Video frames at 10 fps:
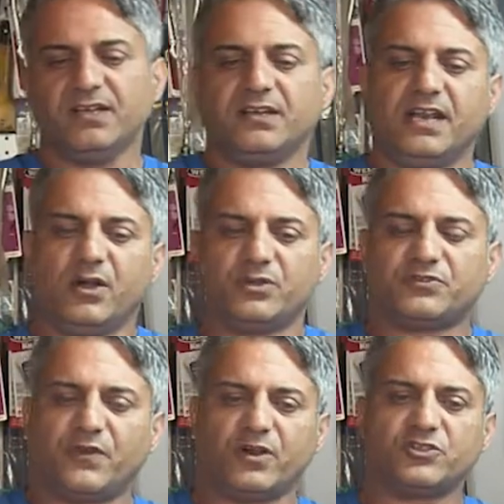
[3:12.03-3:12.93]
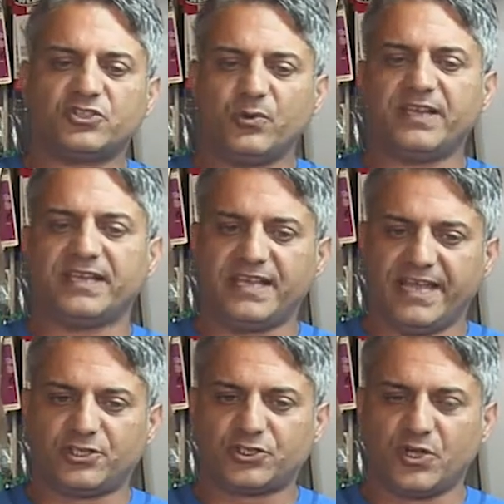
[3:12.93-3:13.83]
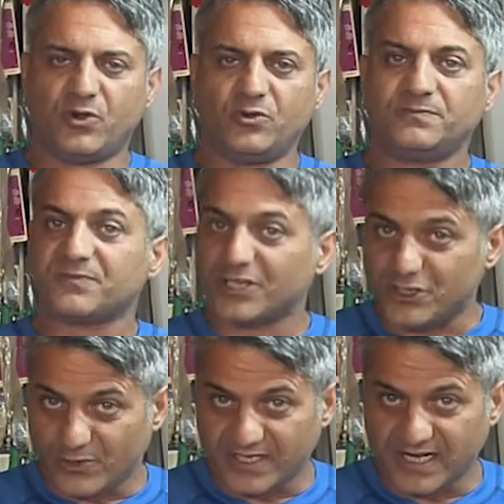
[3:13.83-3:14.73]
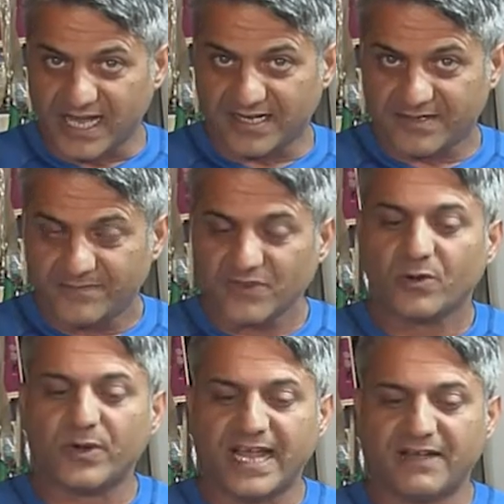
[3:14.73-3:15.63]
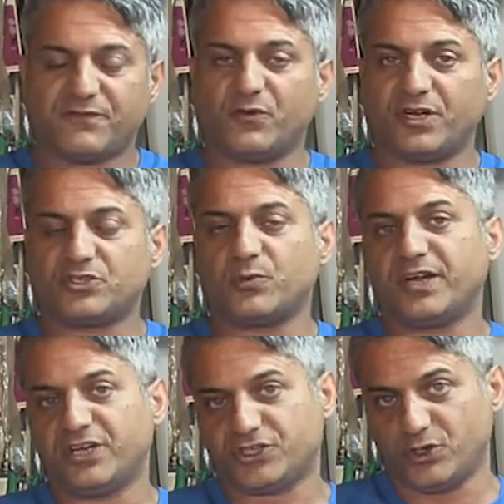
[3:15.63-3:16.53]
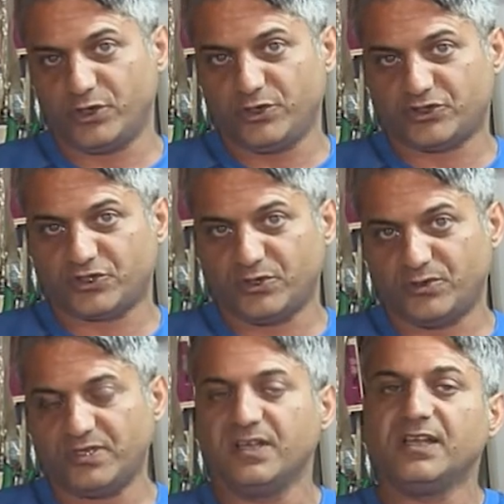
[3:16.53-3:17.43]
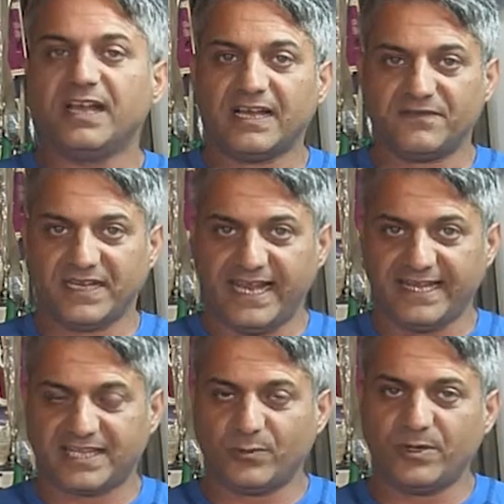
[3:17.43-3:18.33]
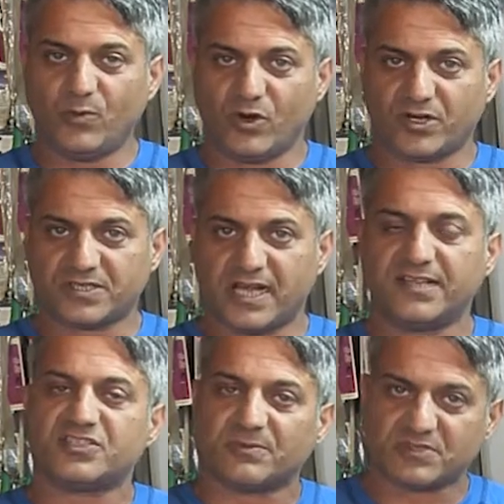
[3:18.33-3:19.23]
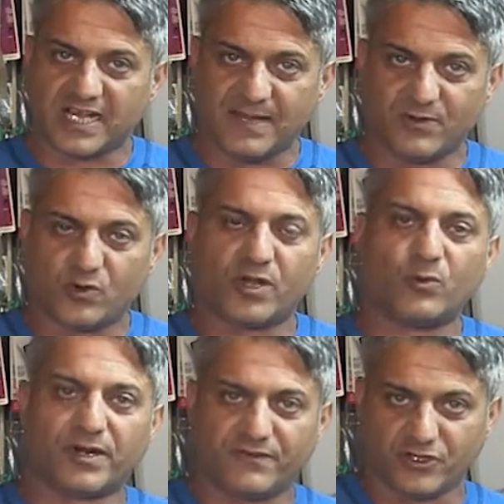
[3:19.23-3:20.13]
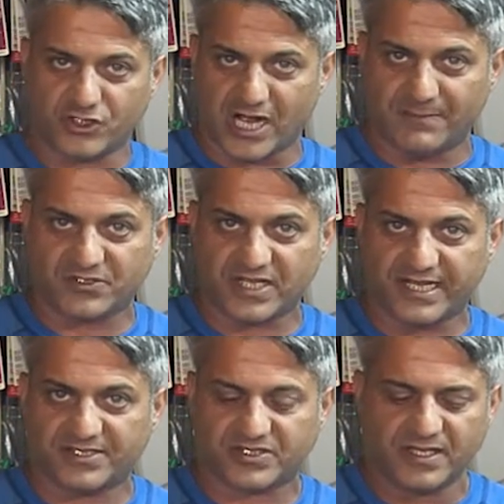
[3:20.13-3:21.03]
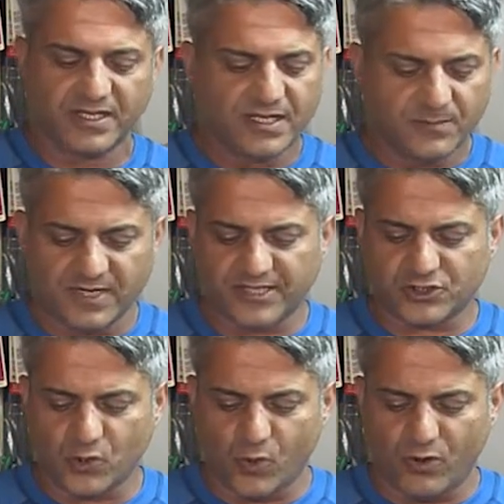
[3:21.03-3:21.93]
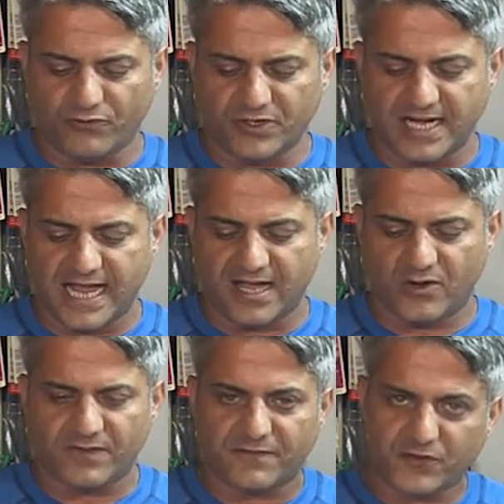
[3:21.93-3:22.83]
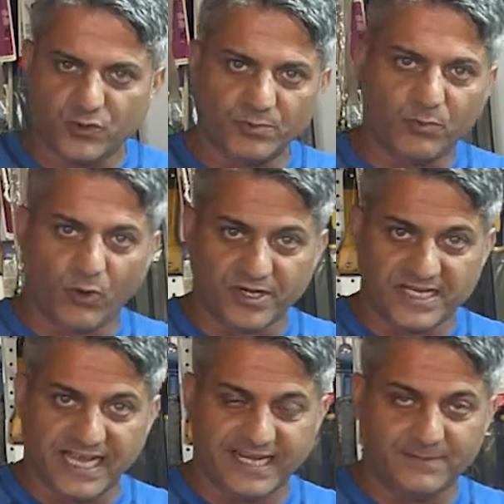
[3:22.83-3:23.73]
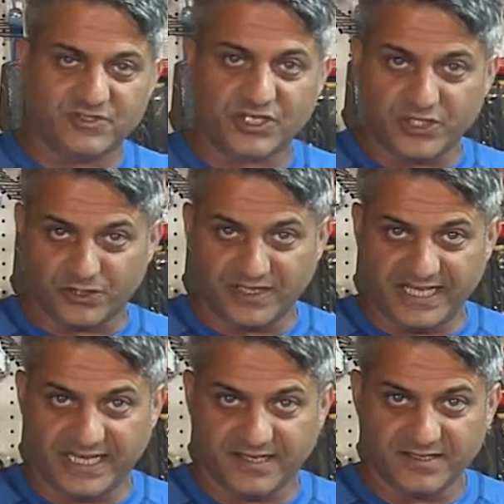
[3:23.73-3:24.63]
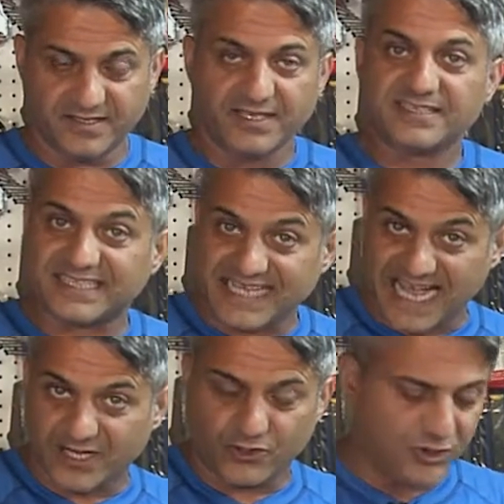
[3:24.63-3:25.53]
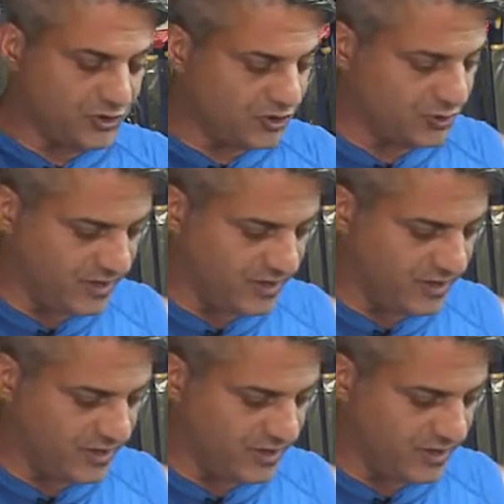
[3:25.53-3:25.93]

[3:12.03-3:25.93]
Now, as far as doing a gate show, you're in luck. We have footage we're going to show you soon of a gate that we worked on some time ago on one of our job sites. But let's go over now a few important items that you'll need to tackle your to-do